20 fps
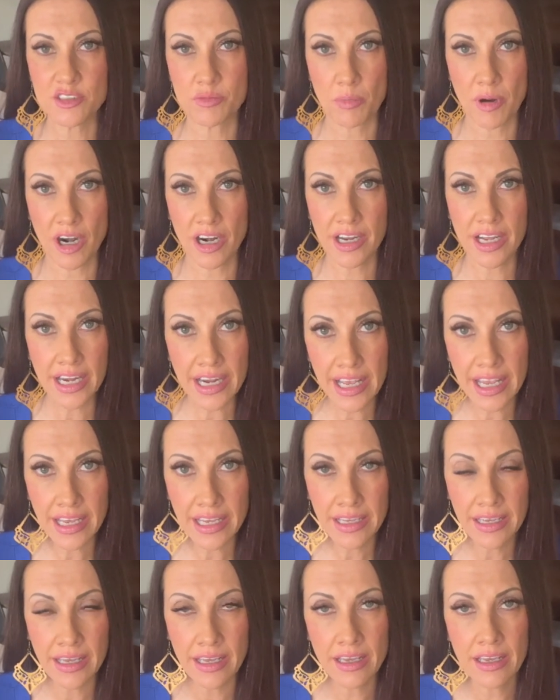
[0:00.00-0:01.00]

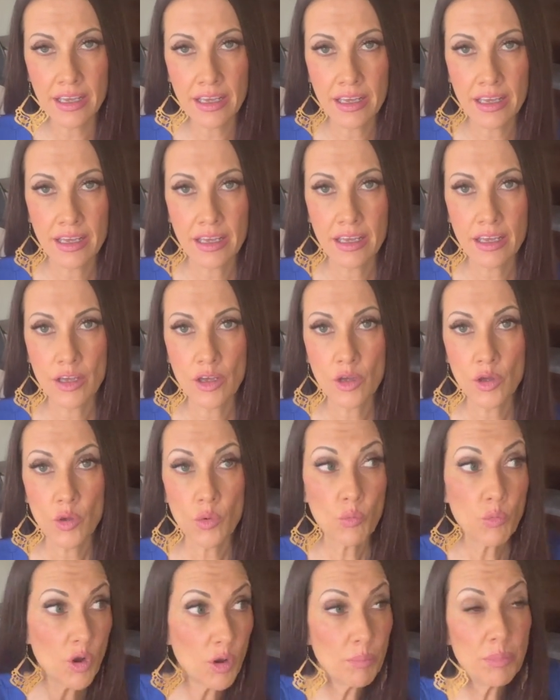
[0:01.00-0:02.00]
marketing
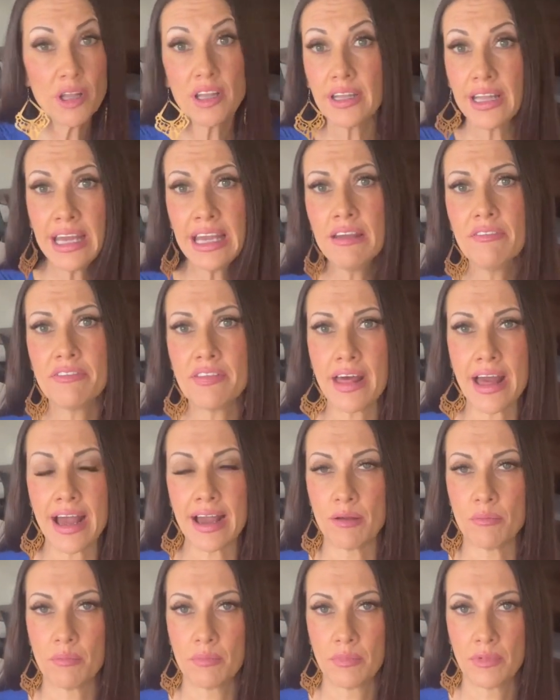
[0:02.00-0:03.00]
will believe
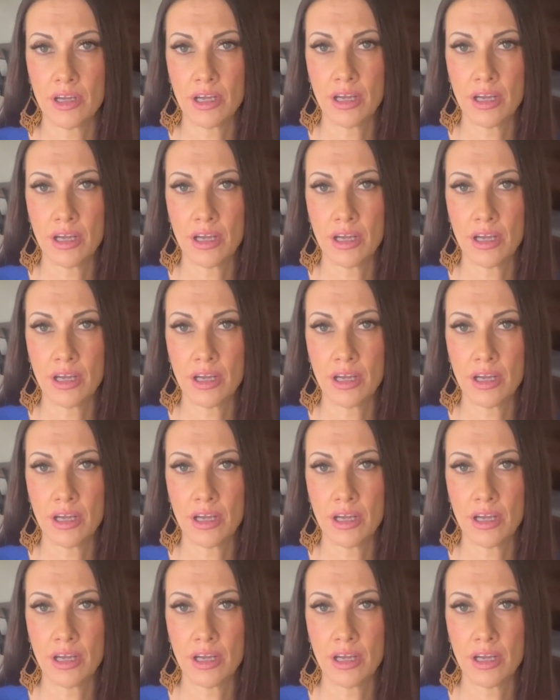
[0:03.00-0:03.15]
them.